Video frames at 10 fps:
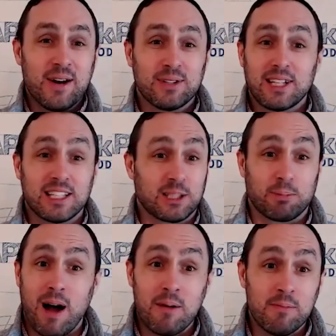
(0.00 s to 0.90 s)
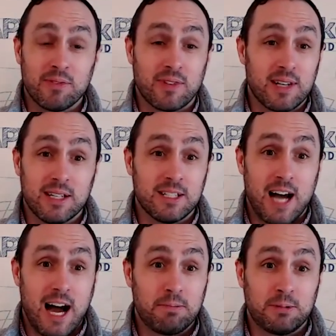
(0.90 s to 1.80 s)
I don't think it's a problem of getting
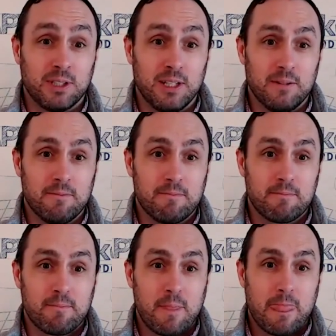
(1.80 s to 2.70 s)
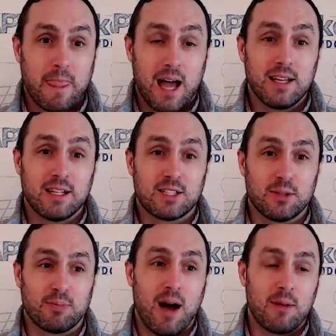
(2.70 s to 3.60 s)
adoption. I think it's
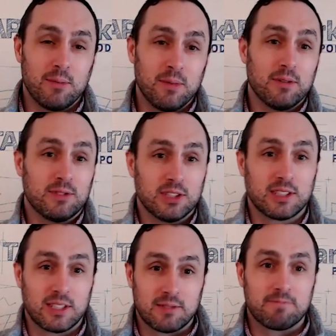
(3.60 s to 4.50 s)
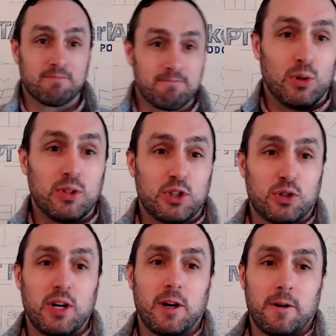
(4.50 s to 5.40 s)
a problem of just pulling the
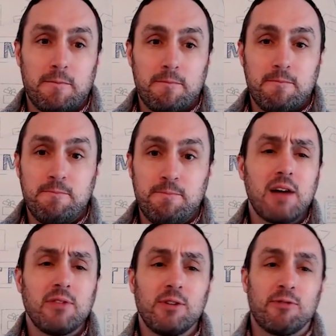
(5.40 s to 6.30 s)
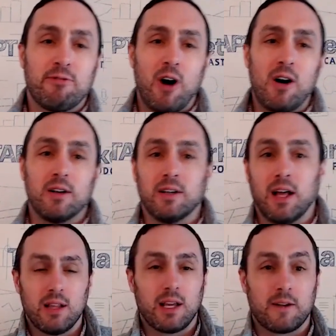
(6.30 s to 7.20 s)
trigger and having fun,
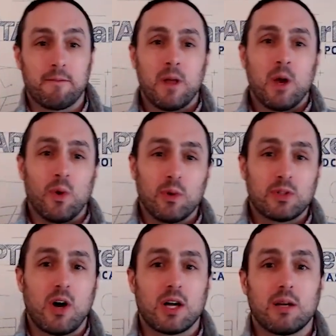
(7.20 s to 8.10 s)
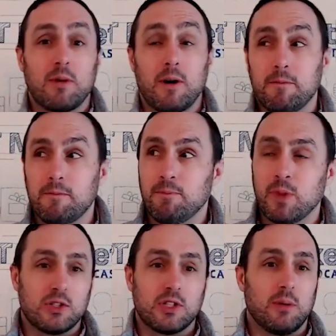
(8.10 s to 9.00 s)
right? Like, we were talking about
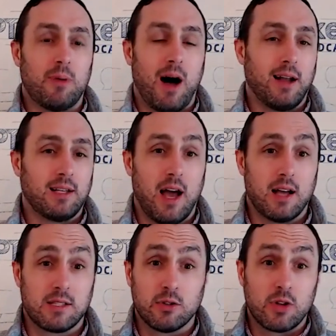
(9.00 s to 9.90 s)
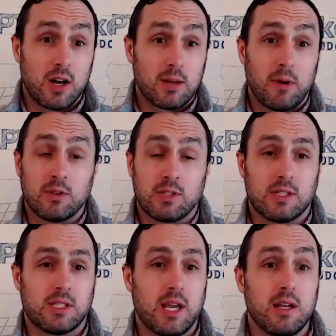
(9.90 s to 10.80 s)
launching a podcast. You're talking about
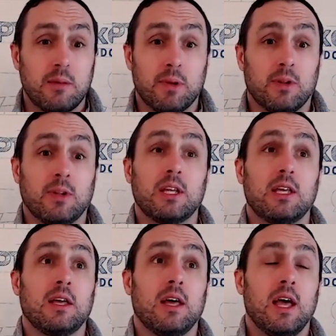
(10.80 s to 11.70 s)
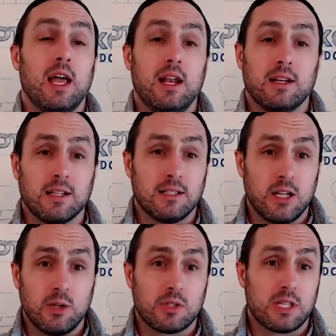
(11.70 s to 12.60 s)
sustainability and
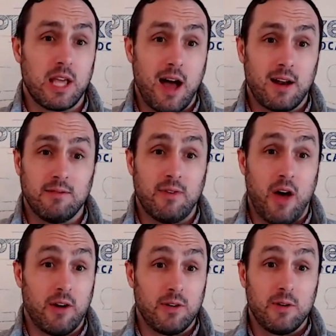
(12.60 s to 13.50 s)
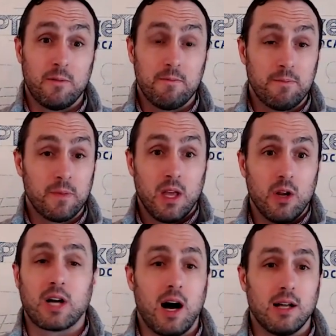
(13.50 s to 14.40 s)
continuously adding value,
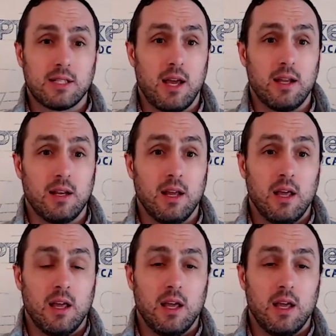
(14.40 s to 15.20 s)
your content